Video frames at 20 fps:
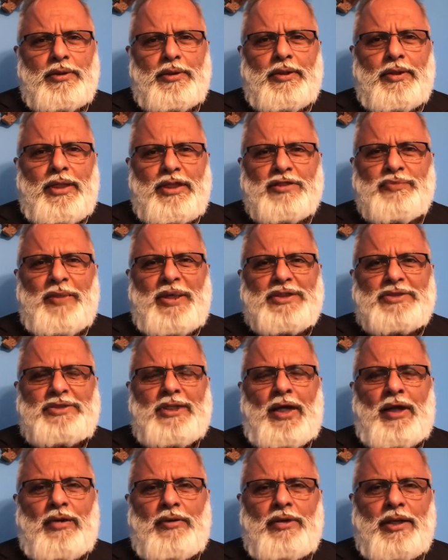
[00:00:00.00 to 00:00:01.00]
This may
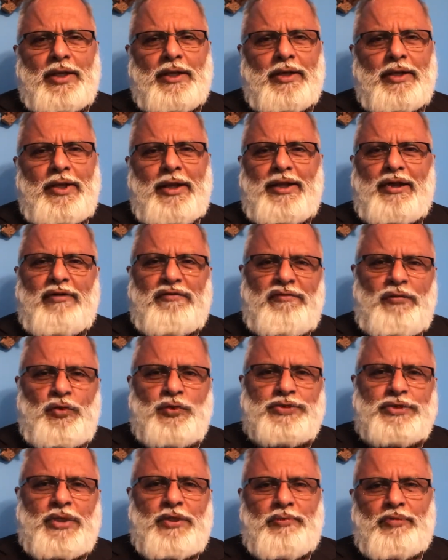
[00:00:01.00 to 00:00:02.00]
sound like a
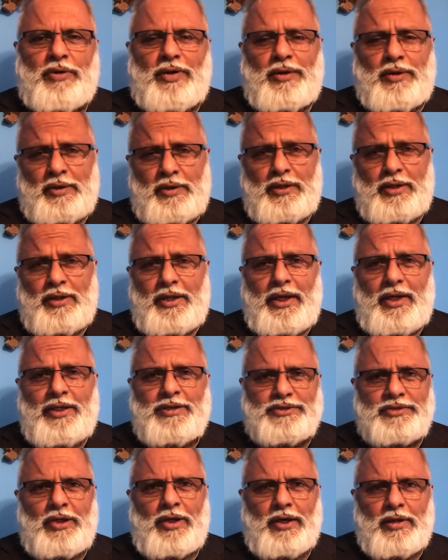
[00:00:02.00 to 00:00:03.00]
confusing prayer. It
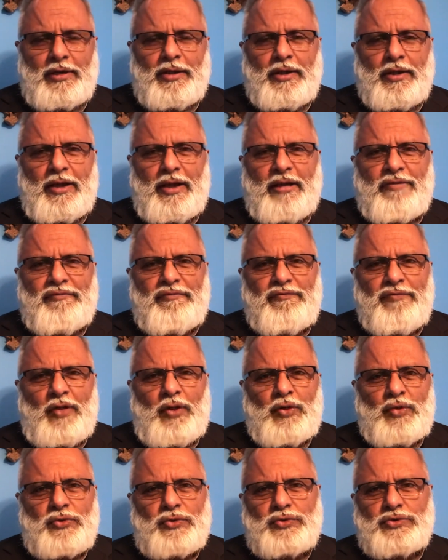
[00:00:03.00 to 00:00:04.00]
is not. It
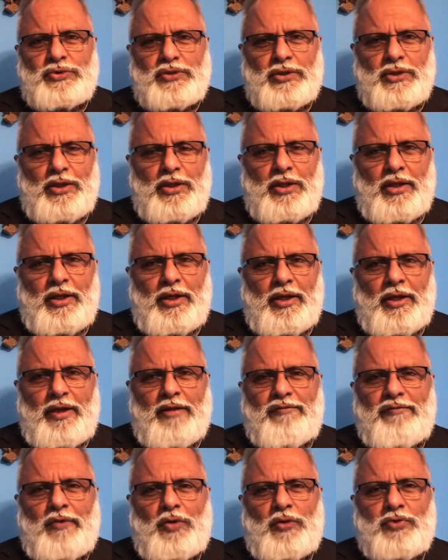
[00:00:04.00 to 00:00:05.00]
flows. It
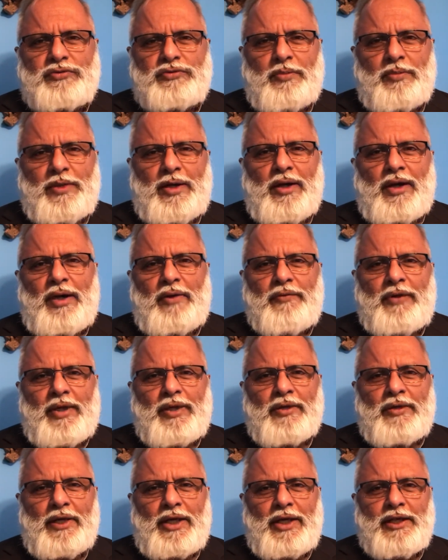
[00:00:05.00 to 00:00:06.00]
flows from God
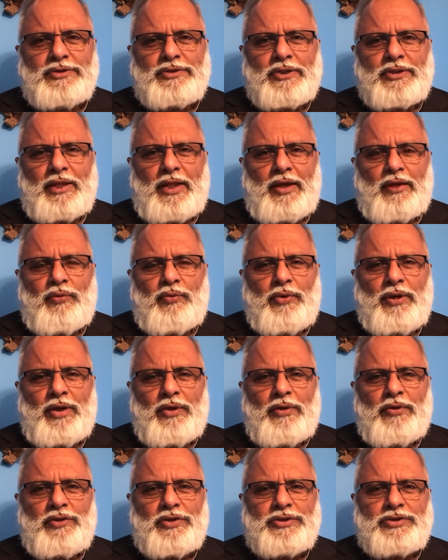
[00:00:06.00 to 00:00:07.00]
recognizing that we are
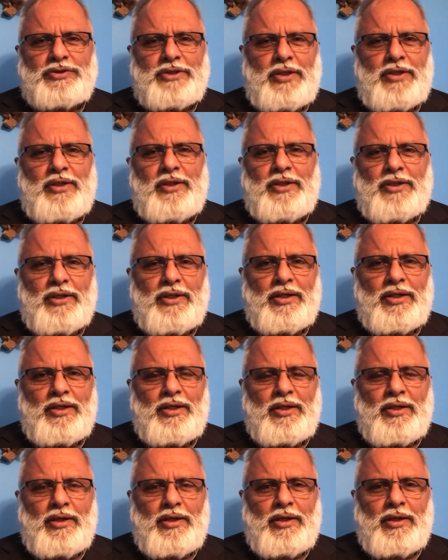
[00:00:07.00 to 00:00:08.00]
going to sin.
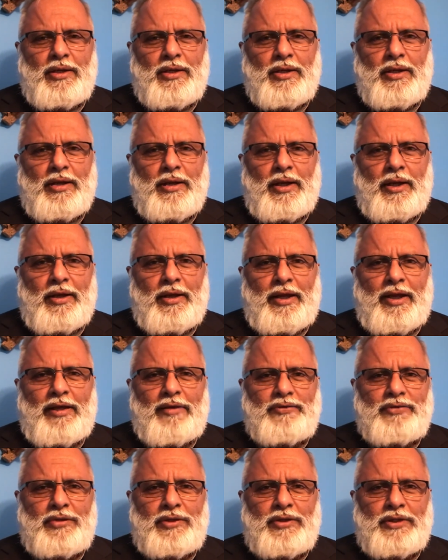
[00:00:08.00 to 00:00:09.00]

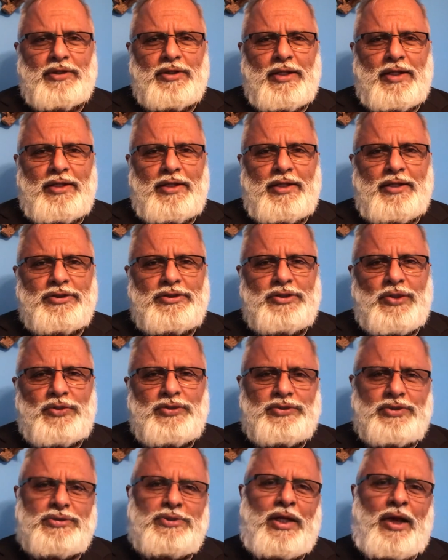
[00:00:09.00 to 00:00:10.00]
Ezra, and then he
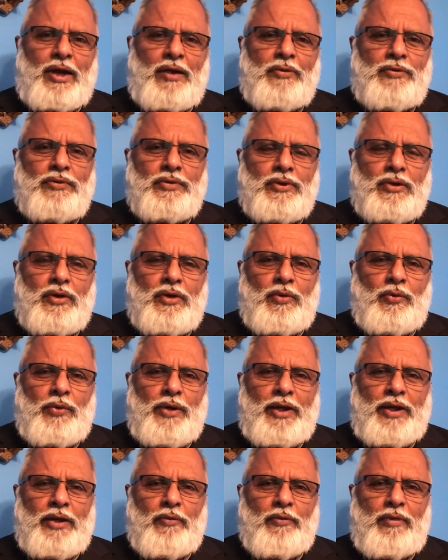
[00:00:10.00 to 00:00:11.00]
shows us how we
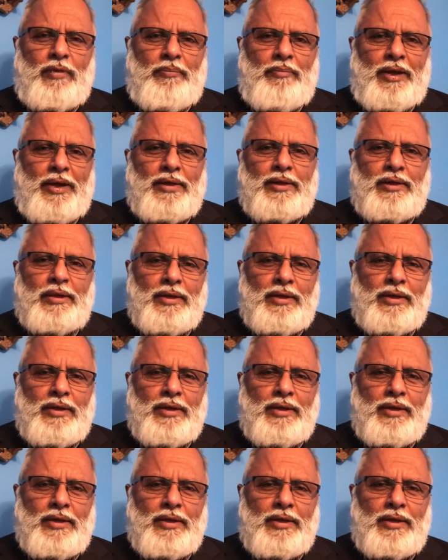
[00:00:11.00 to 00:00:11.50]
can repent.